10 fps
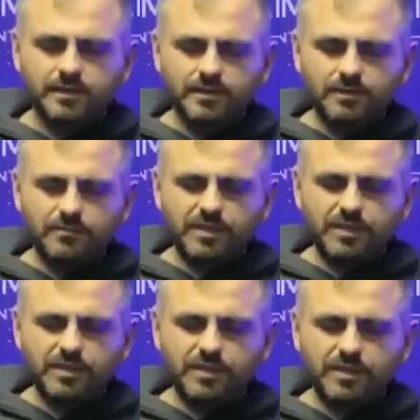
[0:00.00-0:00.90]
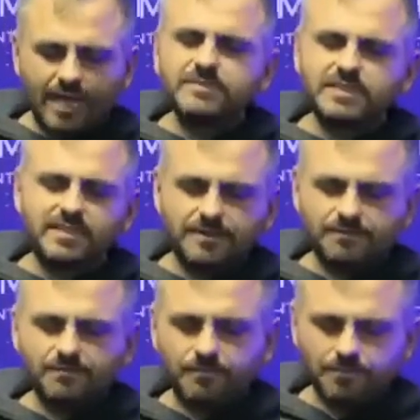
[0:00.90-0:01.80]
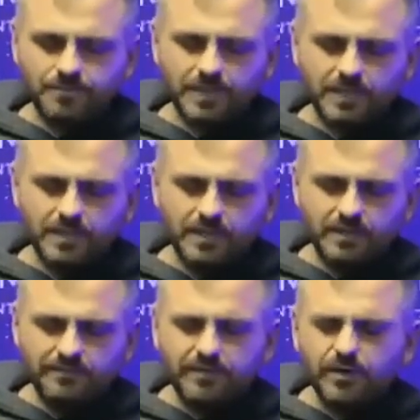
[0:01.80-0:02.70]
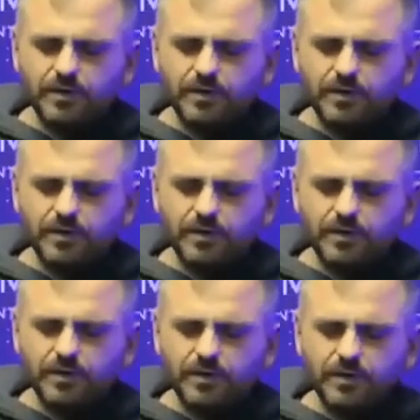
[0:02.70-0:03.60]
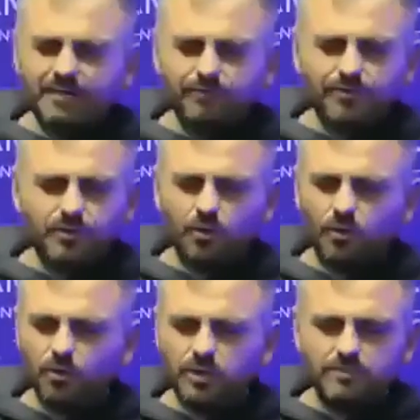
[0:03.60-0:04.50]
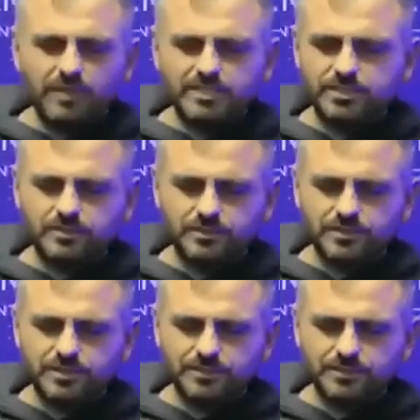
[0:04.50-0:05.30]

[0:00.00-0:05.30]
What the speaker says: Because it's empty. Fill Flagstaff with your holy messengers.